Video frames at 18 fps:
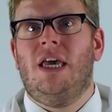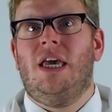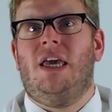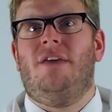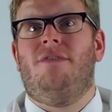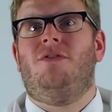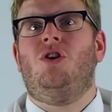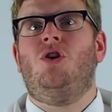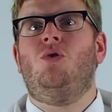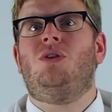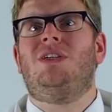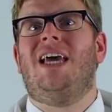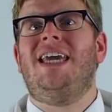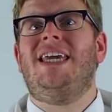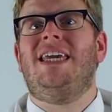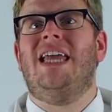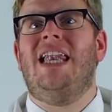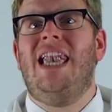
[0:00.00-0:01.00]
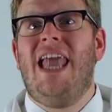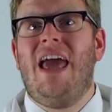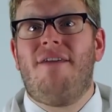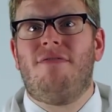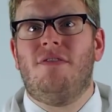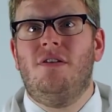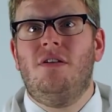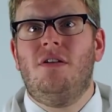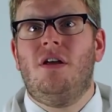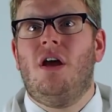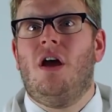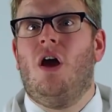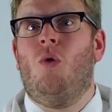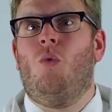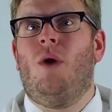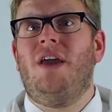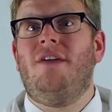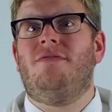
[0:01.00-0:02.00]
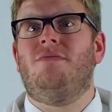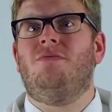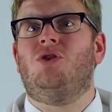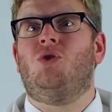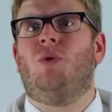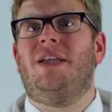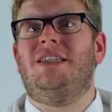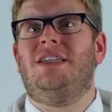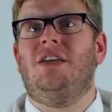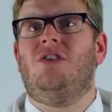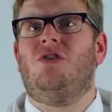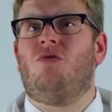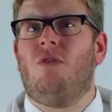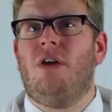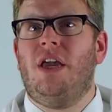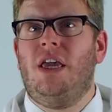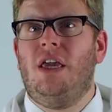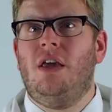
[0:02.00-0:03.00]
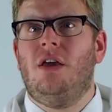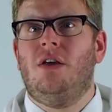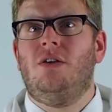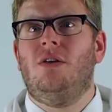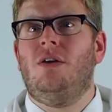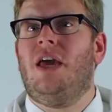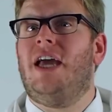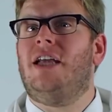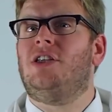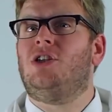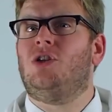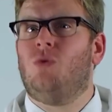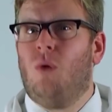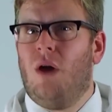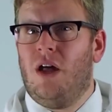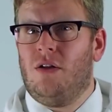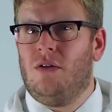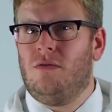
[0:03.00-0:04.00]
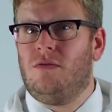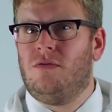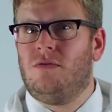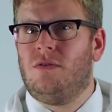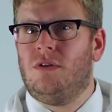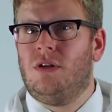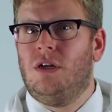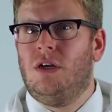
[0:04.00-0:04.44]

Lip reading: If you take 11 away from 23, you get 12.